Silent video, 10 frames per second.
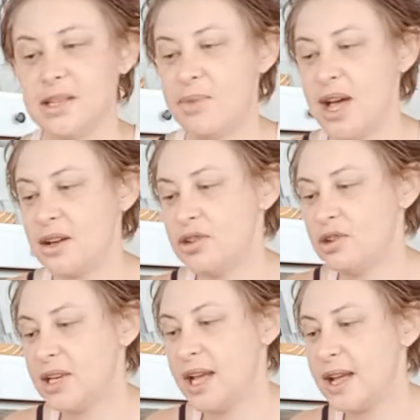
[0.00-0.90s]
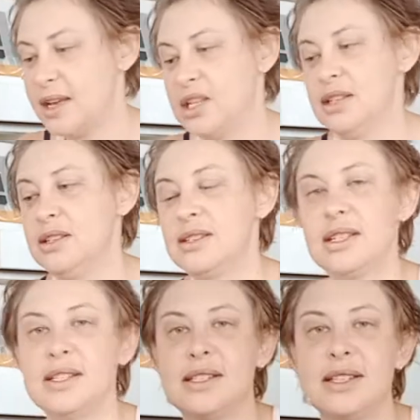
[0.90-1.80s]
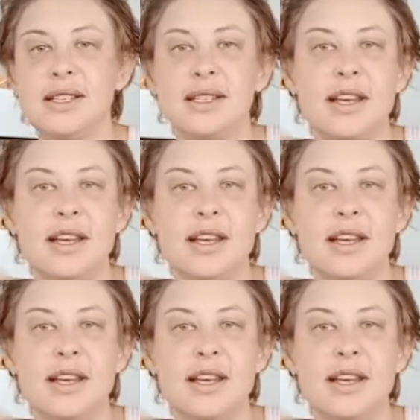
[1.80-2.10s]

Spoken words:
about new cages is this,